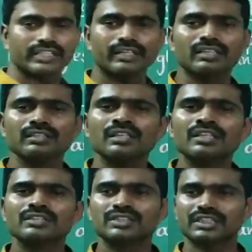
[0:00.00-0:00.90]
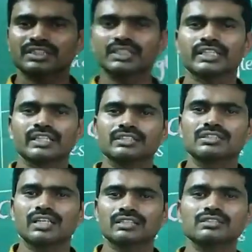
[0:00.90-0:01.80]
and 60
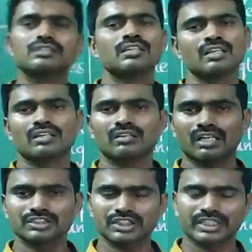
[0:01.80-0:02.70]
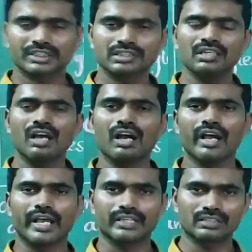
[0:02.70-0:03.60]
degrees are conjugate
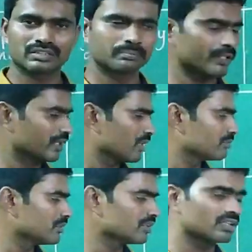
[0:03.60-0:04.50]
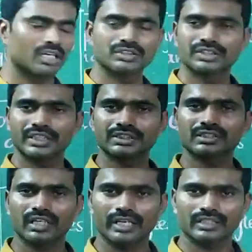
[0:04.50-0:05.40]
angles, pair of conjugate
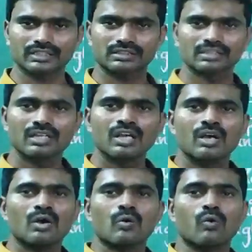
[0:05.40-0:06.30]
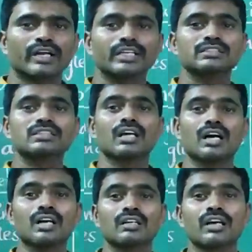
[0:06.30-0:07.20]
angles. What is
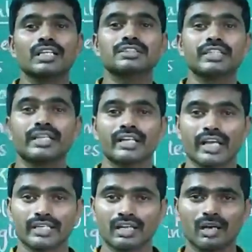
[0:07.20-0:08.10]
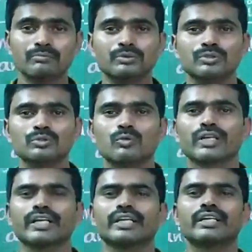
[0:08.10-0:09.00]
the conjugate angle of
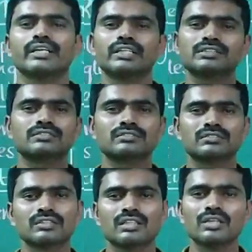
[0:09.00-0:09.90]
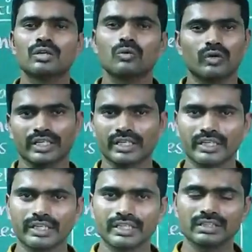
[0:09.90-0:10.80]
180 degrees?
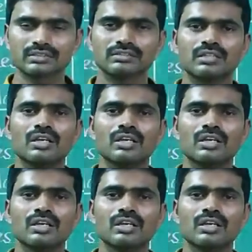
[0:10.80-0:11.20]
180 degrees.